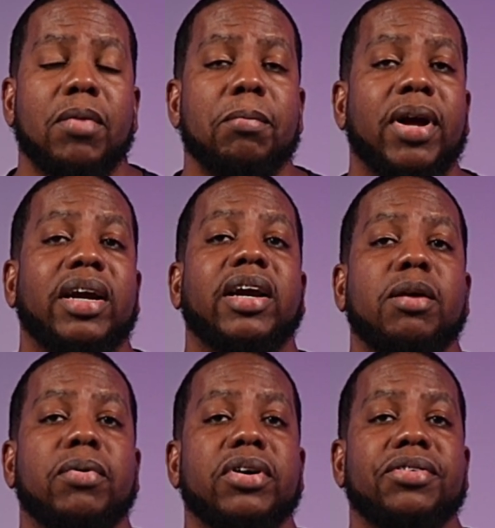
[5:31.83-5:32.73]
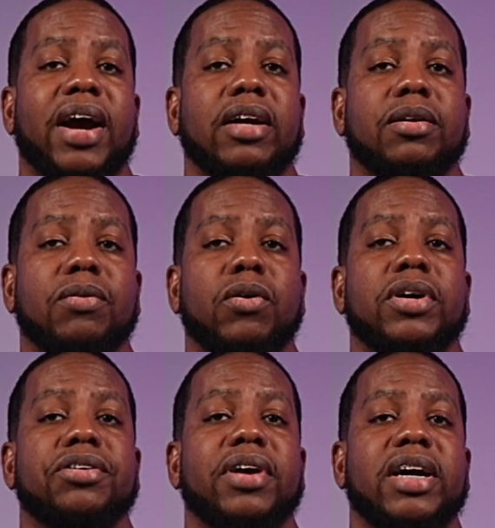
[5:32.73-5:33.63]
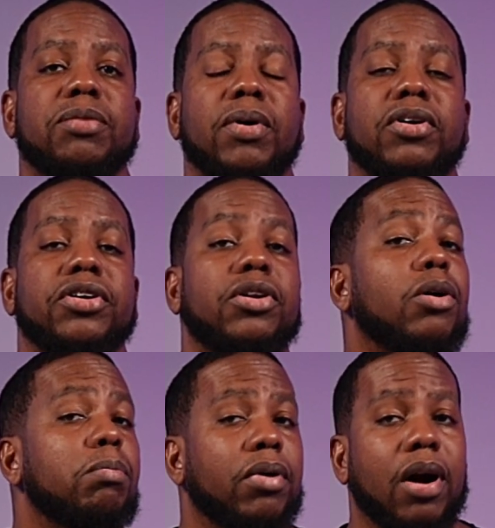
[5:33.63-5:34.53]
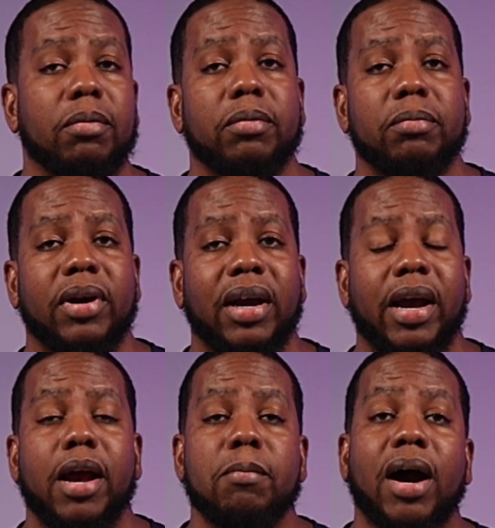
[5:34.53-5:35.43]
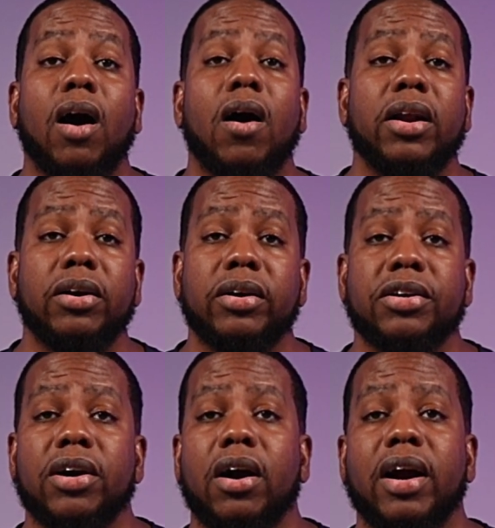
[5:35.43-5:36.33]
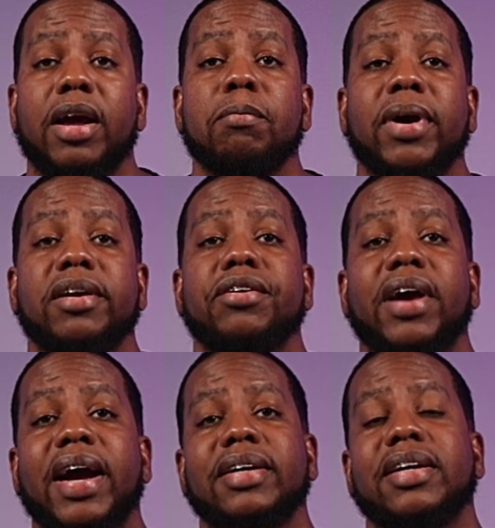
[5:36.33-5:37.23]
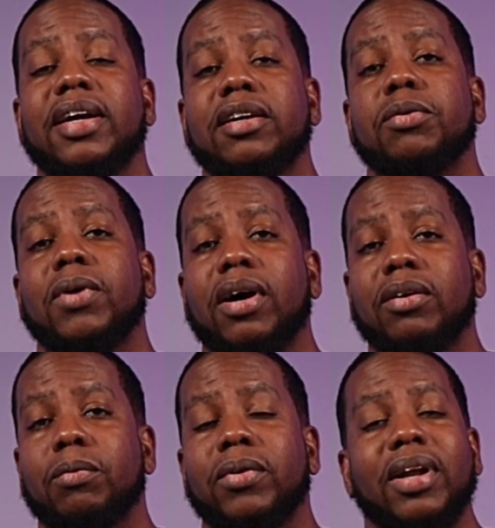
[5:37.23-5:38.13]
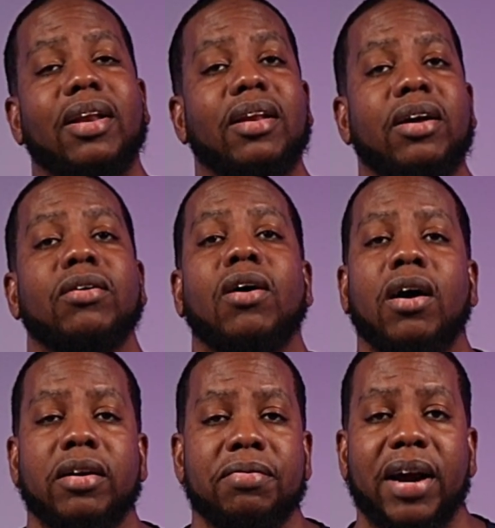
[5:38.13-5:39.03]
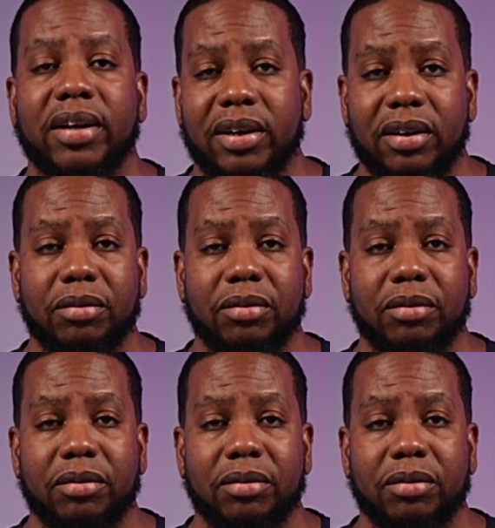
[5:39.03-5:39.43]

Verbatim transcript: My MIDI keyboard tracks, of course, transposed no problem, and my audio guitar and bass tracks did as well, with little artifacting.